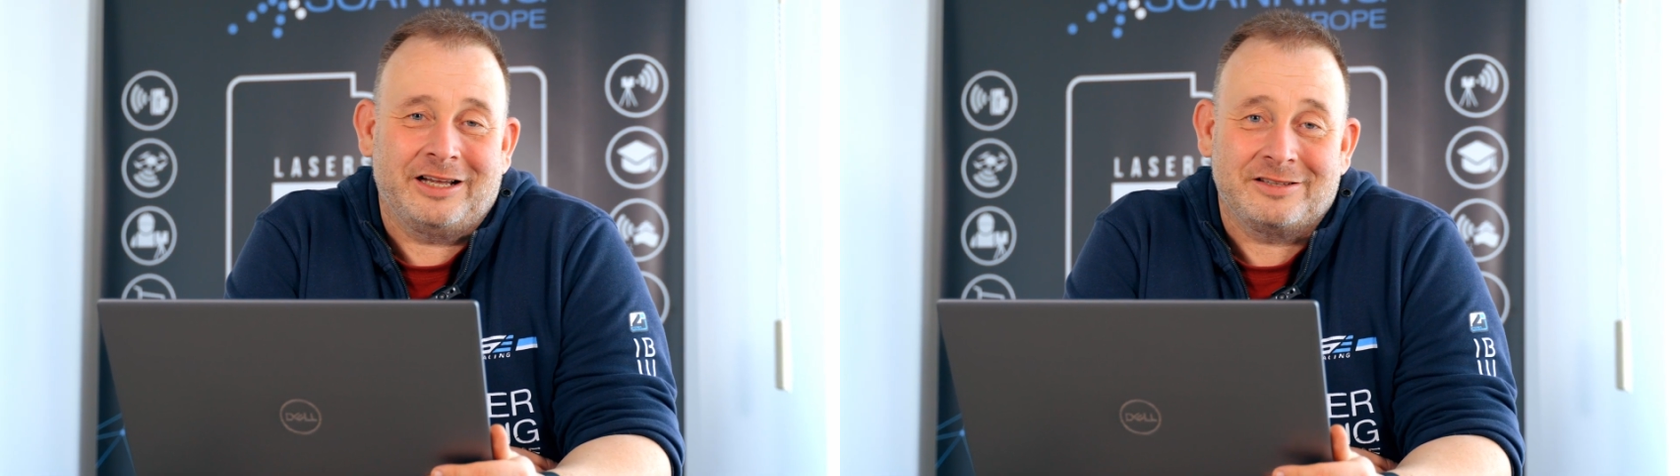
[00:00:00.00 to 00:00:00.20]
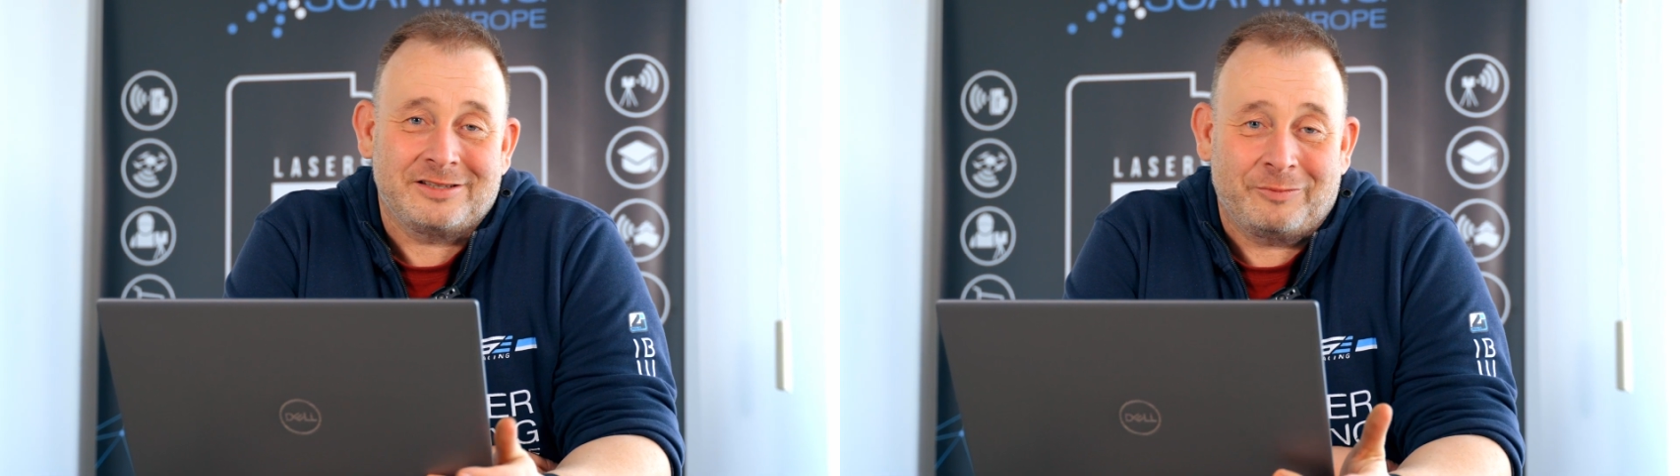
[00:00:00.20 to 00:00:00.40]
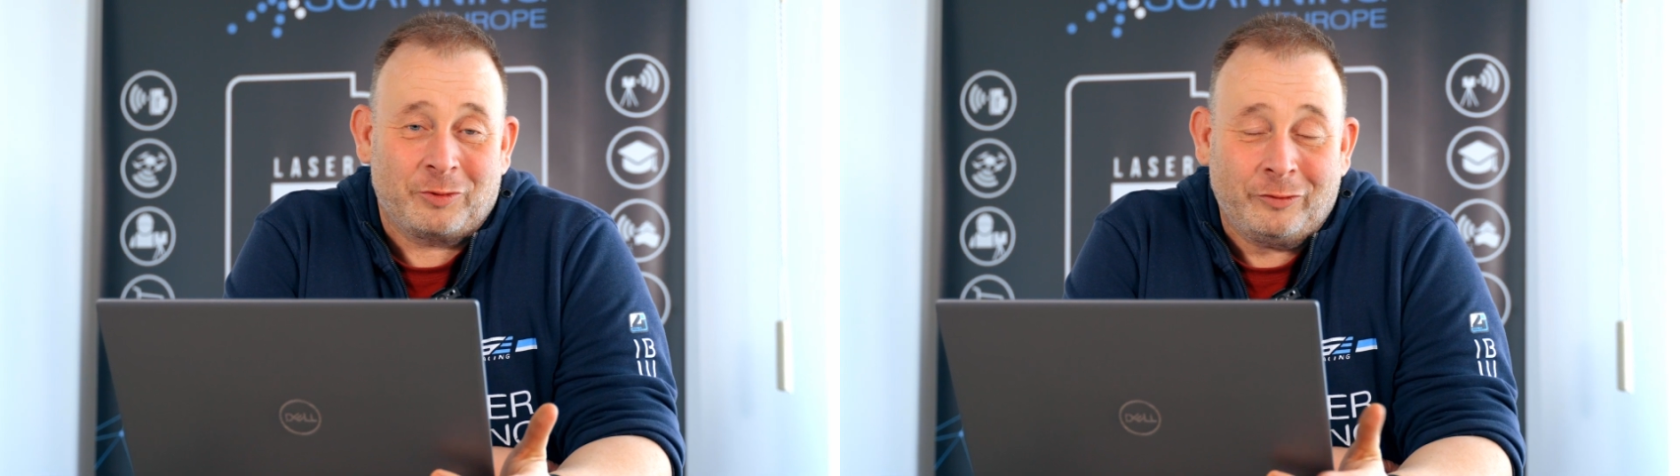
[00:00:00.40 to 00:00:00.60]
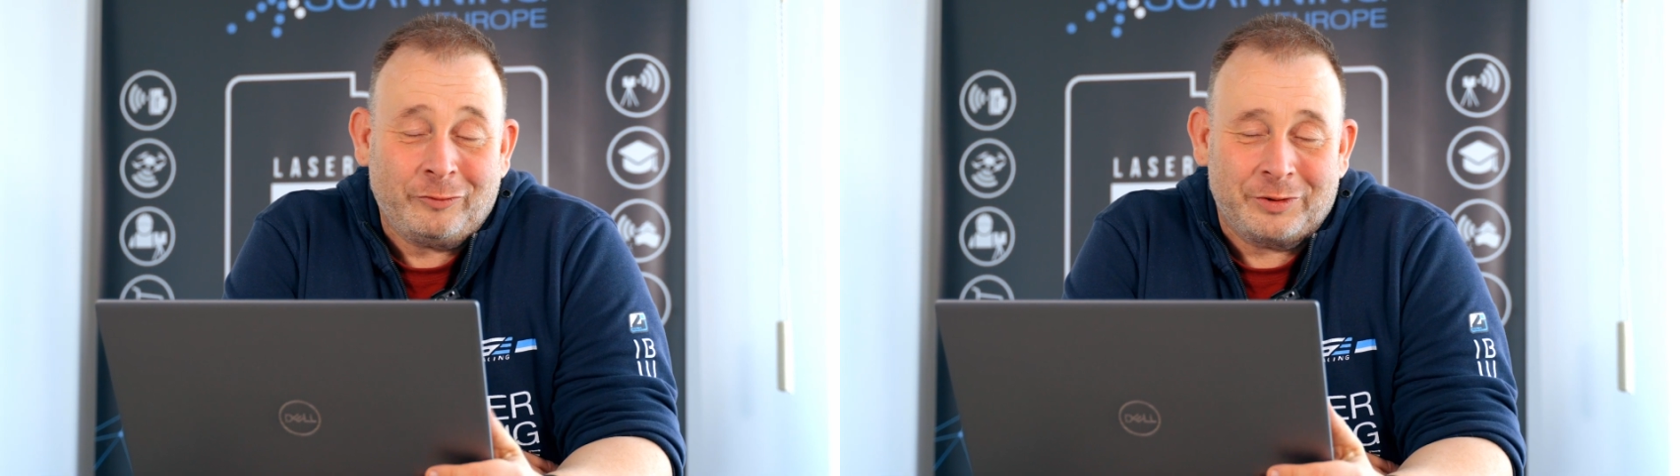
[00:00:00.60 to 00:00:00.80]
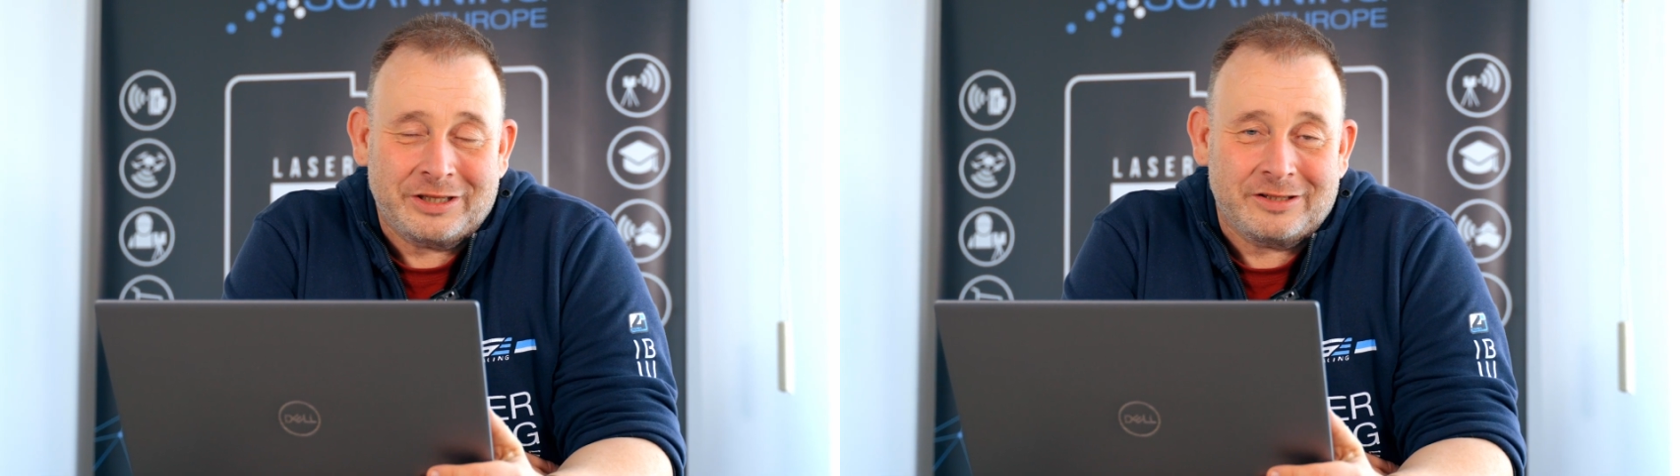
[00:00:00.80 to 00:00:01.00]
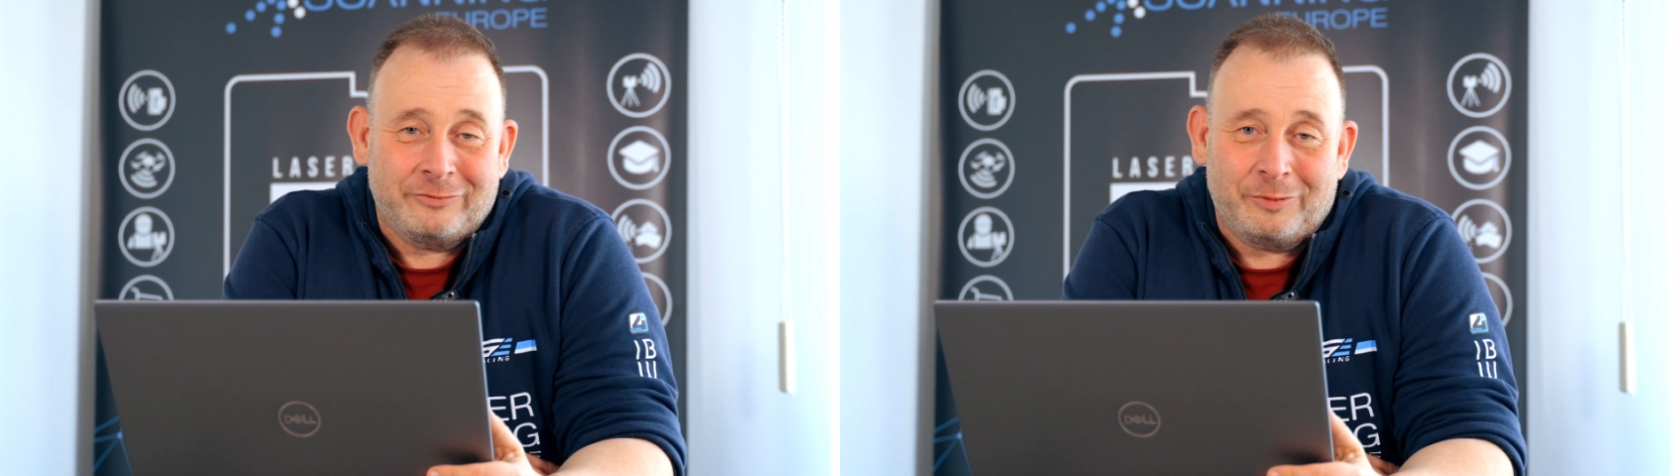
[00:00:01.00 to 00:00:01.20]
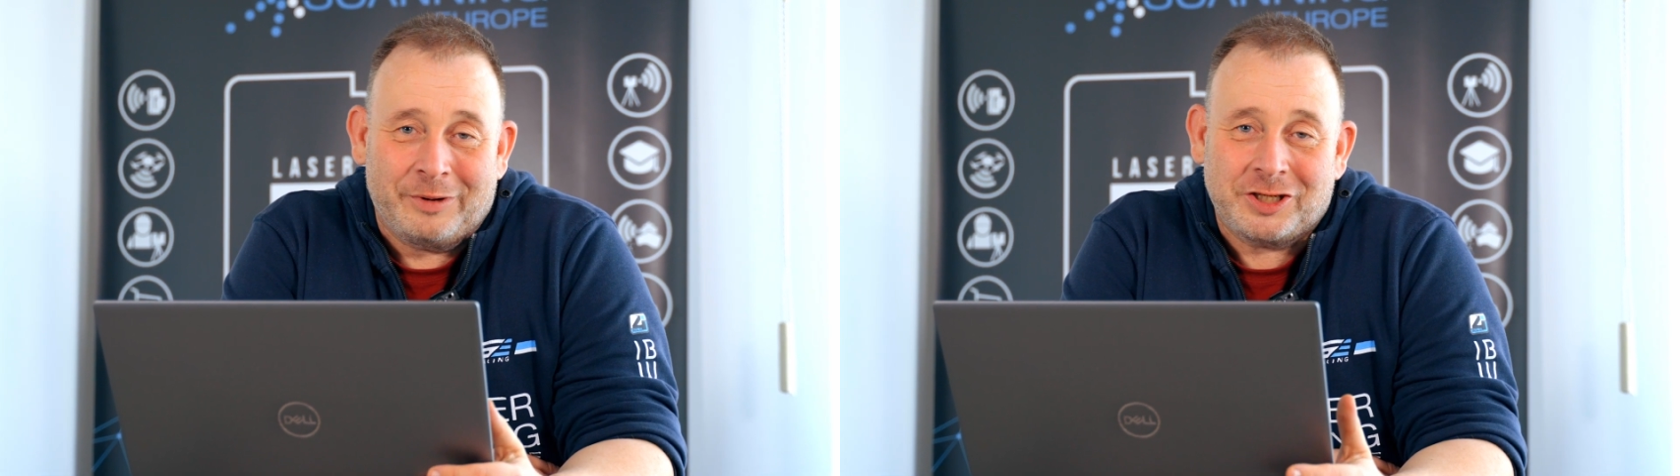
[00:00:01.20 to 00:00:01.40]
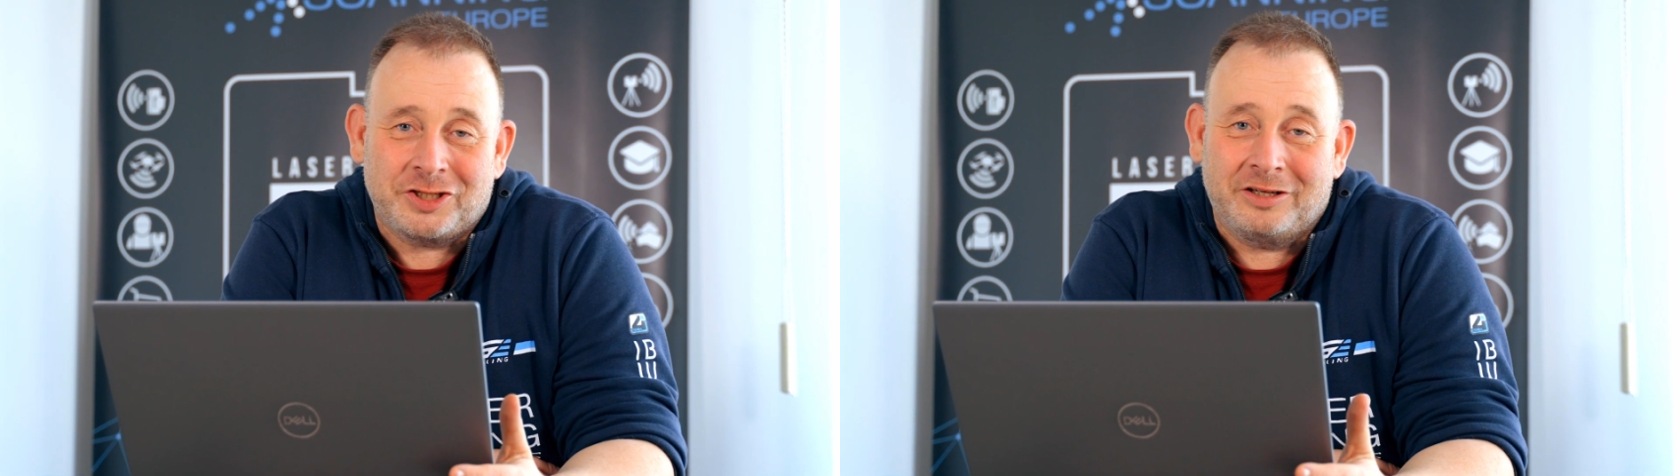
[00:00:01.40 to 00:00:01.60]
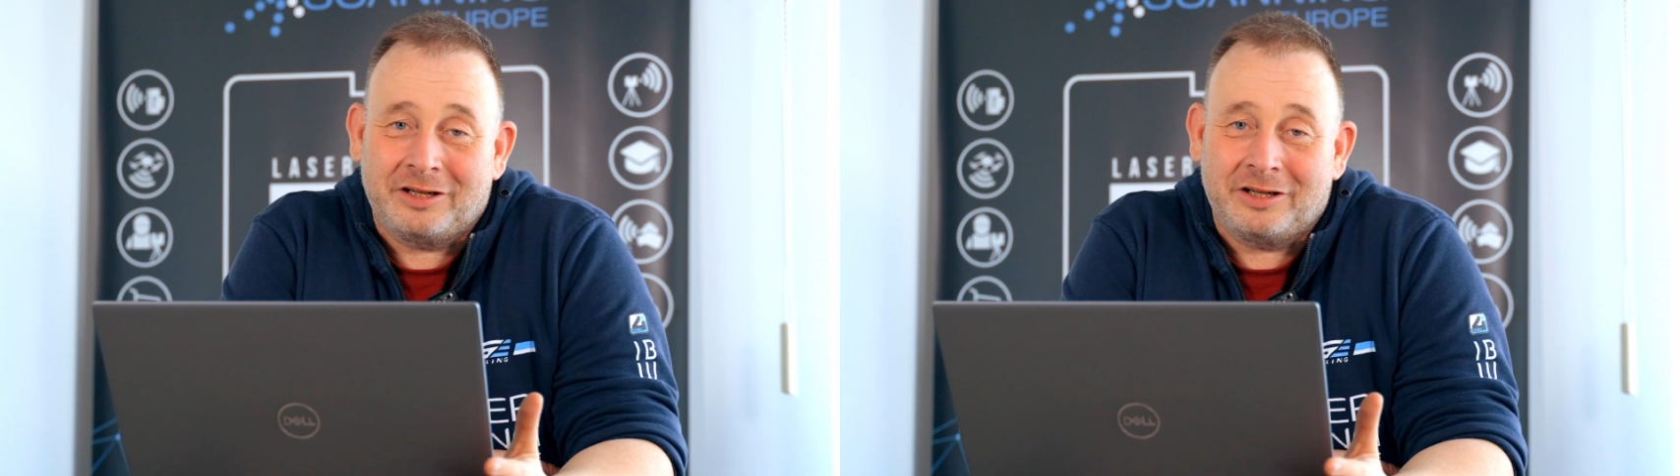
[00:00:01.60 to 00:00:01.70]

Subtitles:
and some conference information.